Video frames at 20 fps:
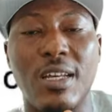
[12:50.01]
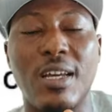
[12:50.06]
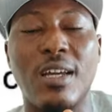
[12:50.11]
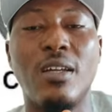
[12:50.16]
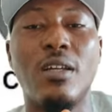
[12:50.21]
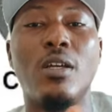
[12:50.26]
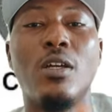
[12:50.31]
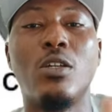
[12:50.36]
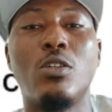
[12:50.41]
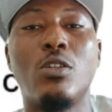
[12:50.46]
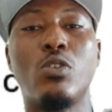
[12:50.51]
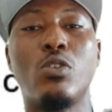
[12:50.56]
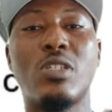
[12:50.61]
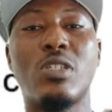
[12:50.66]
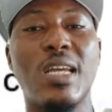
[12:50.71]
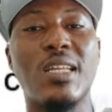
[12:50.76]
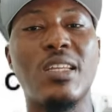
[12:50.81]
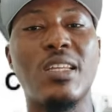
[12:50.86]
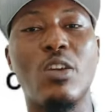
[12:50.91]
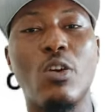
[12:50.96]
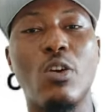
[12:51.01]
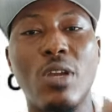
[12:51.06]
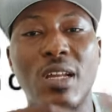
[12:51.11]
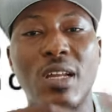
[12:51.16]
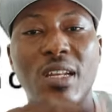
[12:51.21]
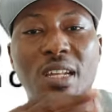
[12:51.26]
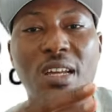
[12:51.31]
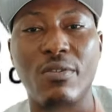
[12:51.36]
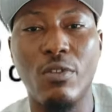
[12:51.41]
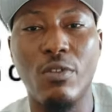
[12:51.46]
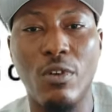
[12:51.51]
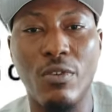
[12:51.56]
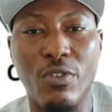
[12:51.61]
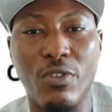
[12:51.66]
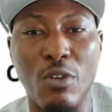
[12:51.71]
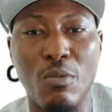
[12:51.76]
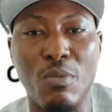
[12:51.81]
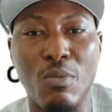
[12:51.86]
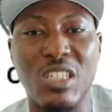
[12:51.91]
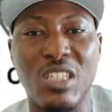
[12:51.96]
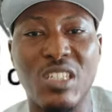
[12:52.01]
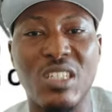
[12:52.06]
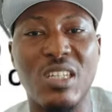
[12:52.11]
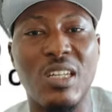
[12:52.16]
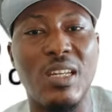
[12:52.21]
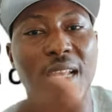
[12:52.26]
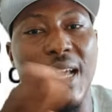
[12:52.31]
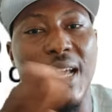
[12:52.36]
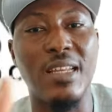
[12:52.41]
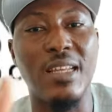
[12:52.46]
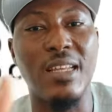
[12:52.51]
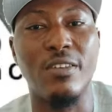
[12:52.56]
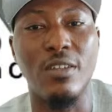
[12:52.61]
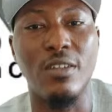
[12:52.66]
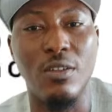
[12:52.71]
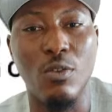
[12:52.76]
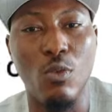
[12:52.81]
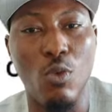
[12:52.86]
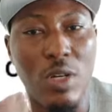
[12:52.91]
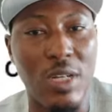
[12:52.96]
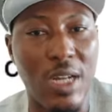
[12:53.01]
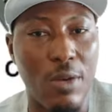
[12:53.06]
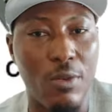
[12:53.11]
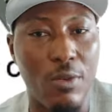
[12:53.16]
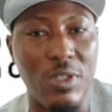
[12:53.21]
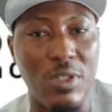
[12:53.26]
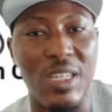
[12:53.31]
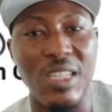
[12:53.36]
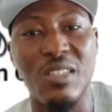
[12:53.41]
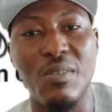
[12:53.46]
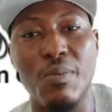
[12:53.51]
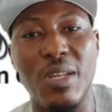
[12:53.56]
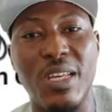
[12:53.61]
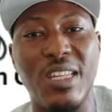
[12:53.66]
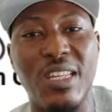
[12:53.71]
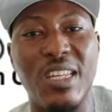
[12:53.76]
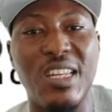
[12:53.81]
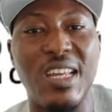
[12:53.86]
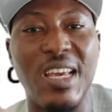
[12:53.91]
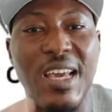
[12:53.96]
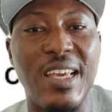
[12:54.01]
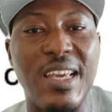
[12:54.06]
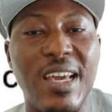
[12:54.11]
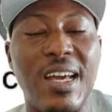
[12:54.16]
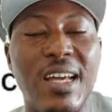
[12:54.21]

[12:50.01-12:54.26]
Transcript: You check the oil level of your machine, like what I was explaining earlier,